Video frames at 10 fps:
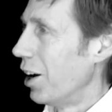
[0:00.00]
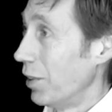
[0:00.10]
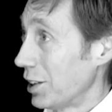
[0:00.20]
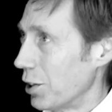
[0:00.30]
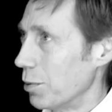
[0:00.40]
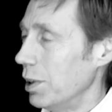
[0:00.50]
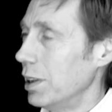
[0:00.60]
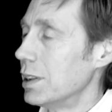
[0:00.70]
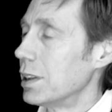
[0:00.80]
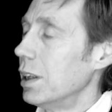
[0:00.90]
That's a lot of
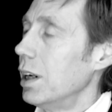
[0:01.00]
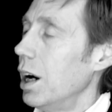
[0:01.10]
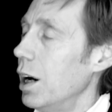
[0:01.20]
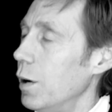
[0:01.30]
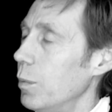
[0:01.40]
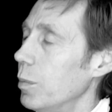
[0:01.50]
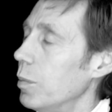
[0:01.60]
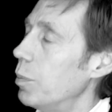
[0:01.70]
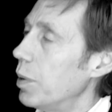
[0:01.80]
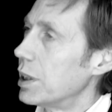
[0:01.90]
millions.
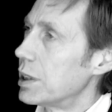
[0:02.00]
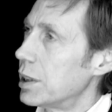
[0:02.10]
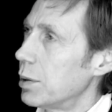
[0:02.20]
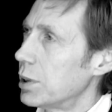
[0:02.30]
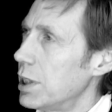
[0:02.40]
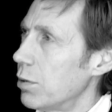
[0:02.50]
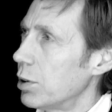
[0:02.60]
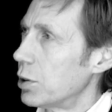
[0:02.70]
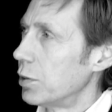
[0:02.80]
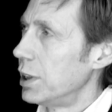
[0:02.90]
But there was never
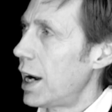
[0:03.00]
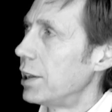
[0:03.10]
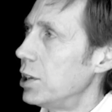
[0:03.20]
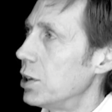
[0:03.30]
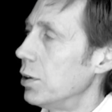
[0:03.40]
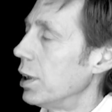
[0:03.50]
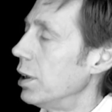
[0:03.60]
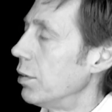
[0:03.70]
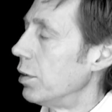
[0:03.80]
a sort of an attitude, I didn't